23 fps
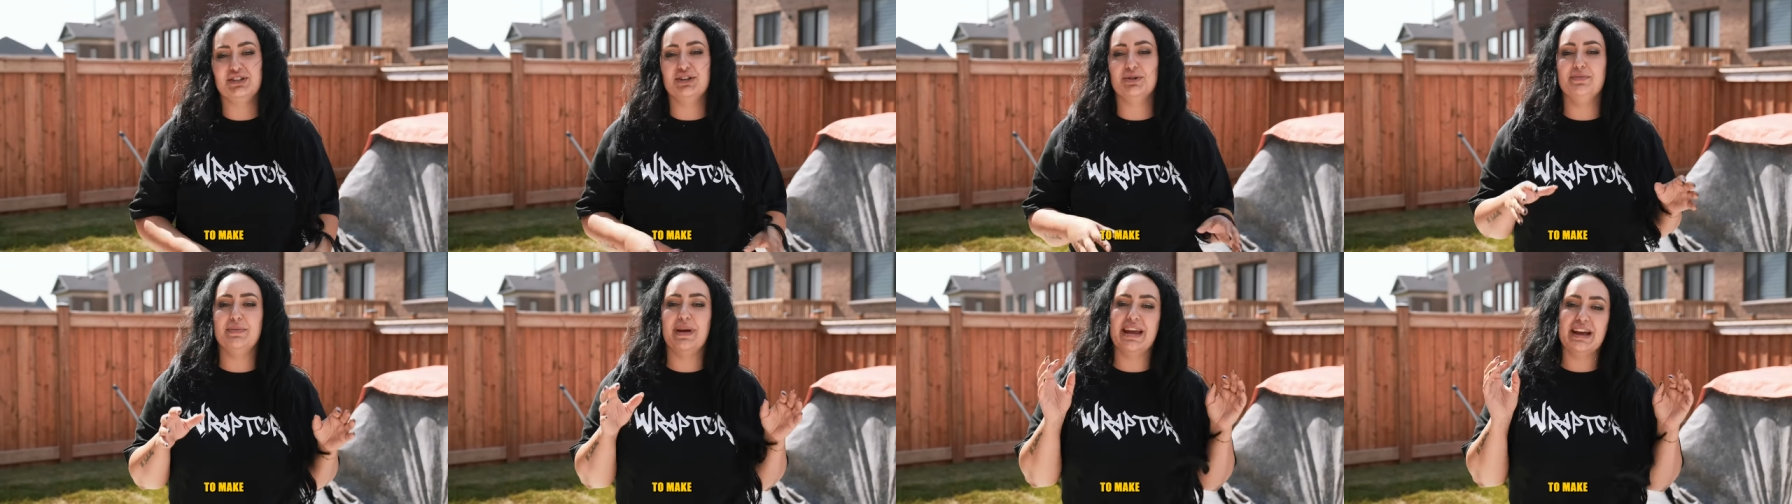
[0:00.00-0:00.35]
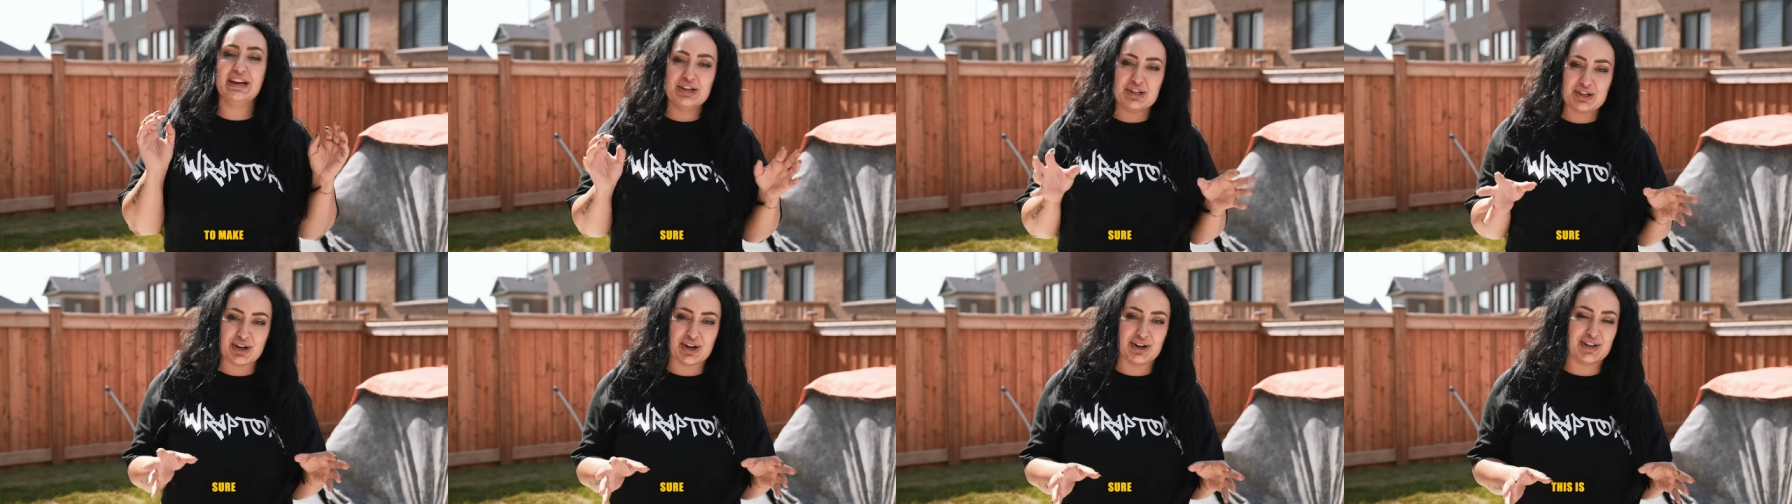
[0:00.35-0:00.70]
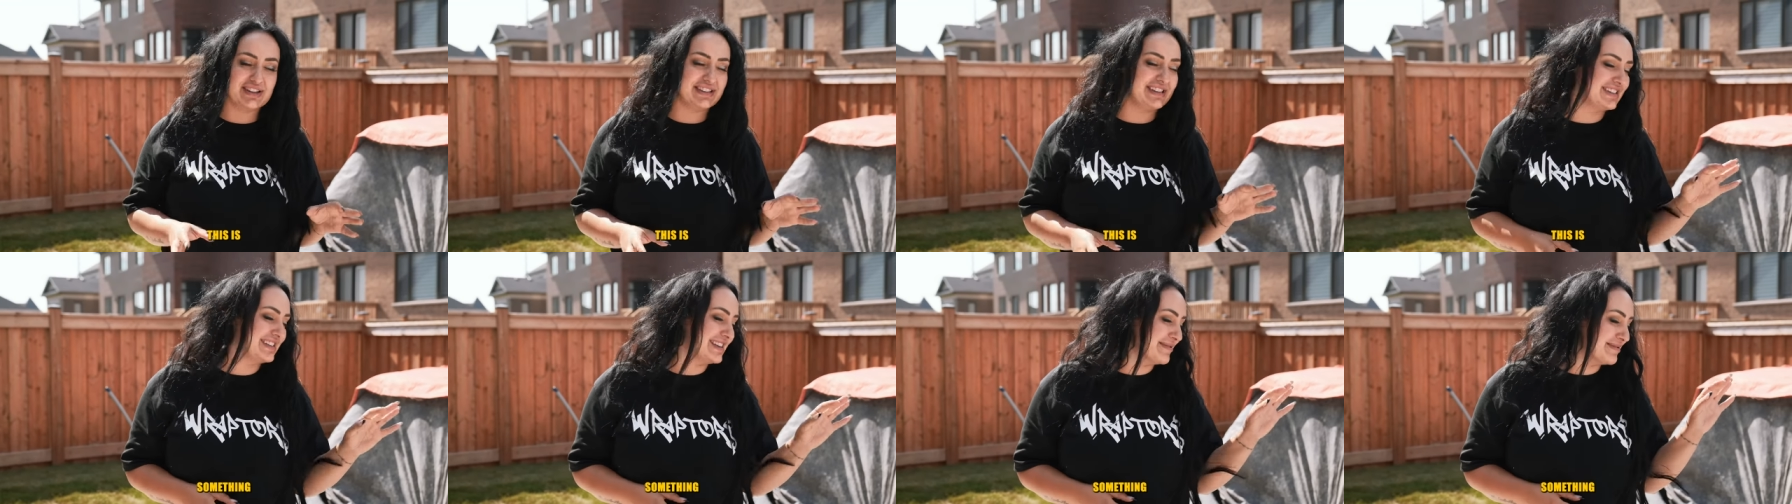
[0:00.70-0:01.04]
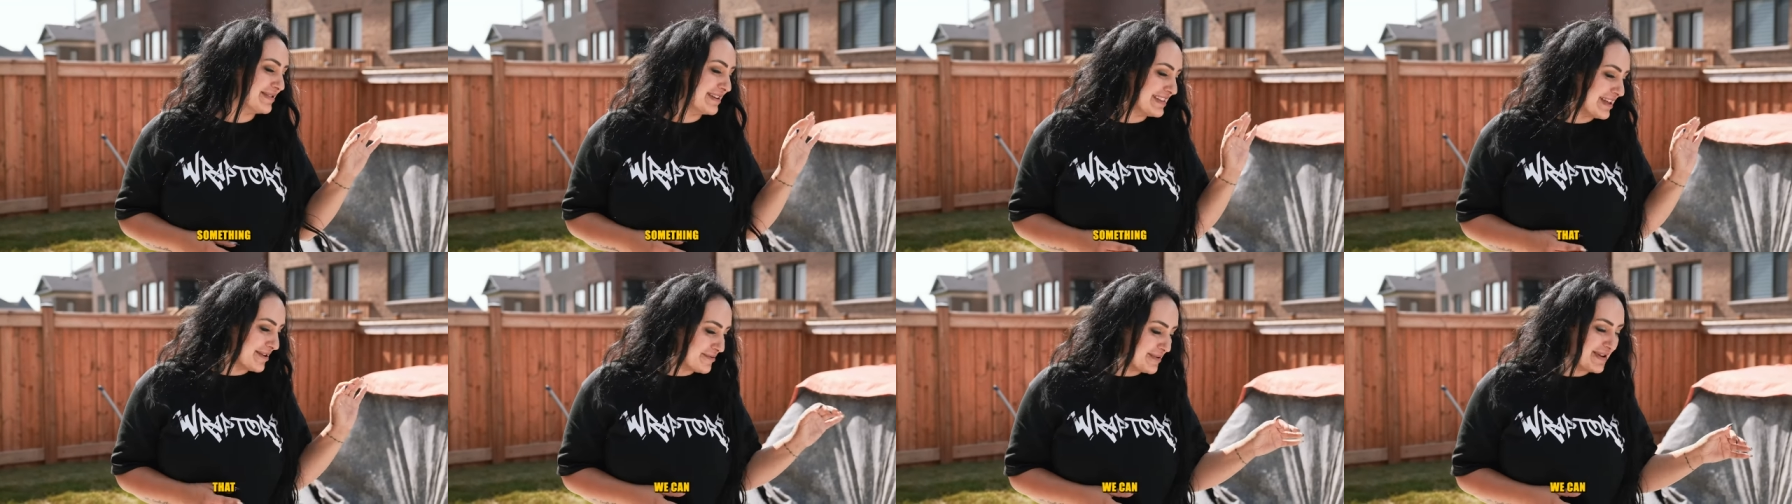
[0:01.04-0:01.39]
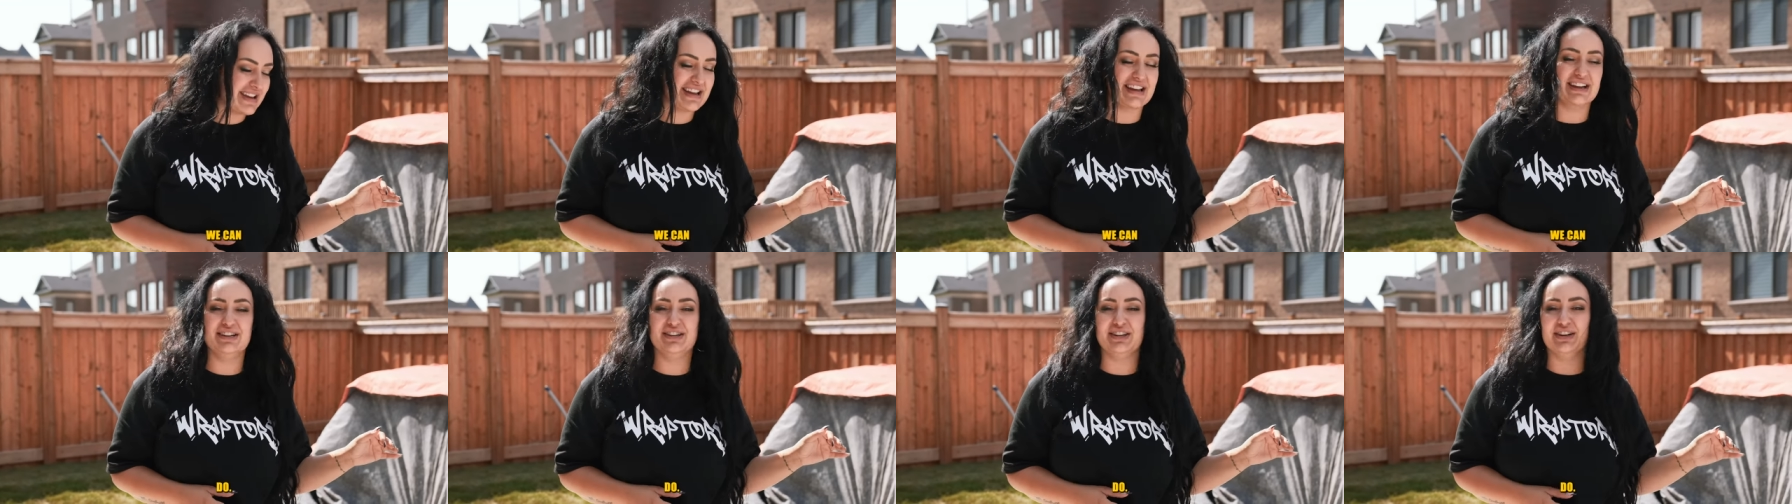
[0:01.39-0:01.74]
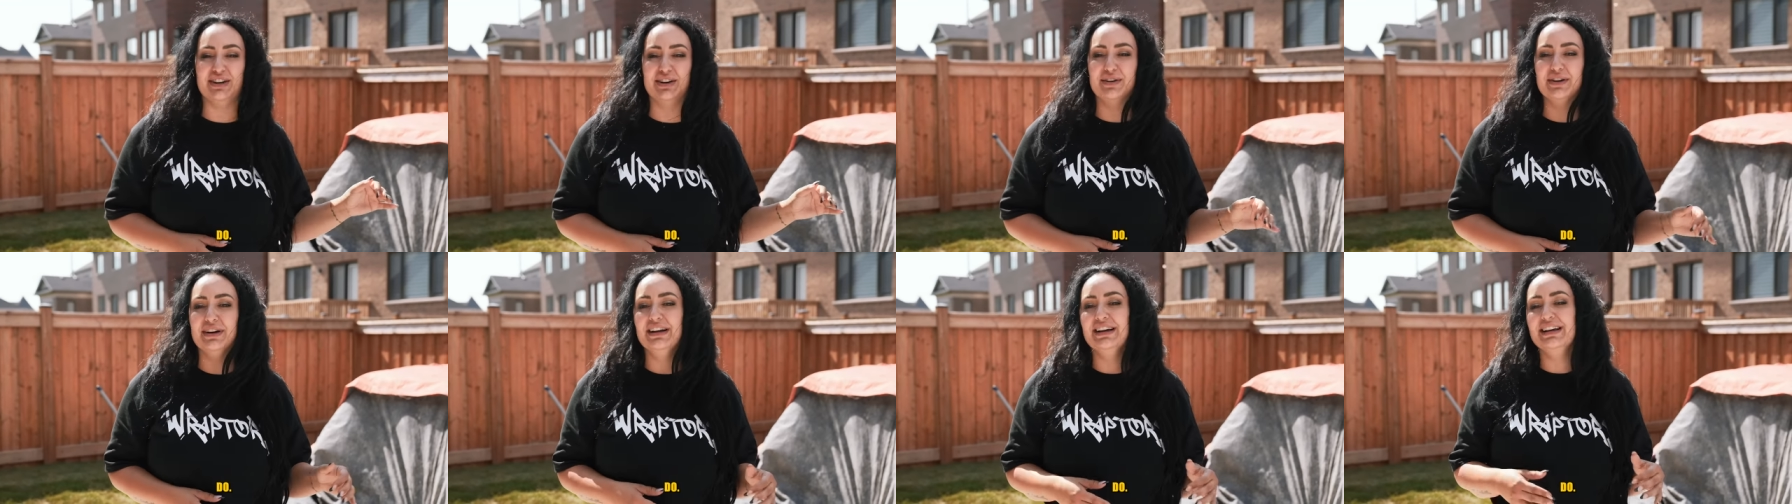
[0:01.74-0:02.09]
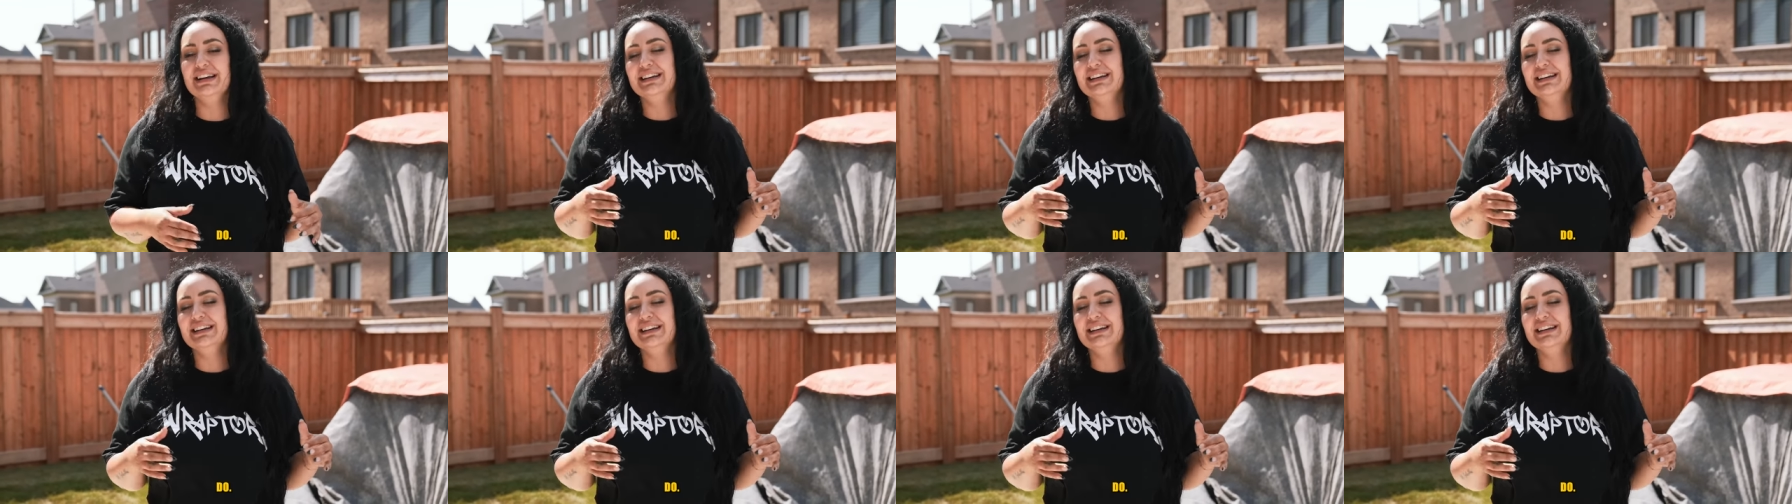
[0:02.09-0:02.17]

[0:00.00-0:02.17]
to make sure this is something that we can do.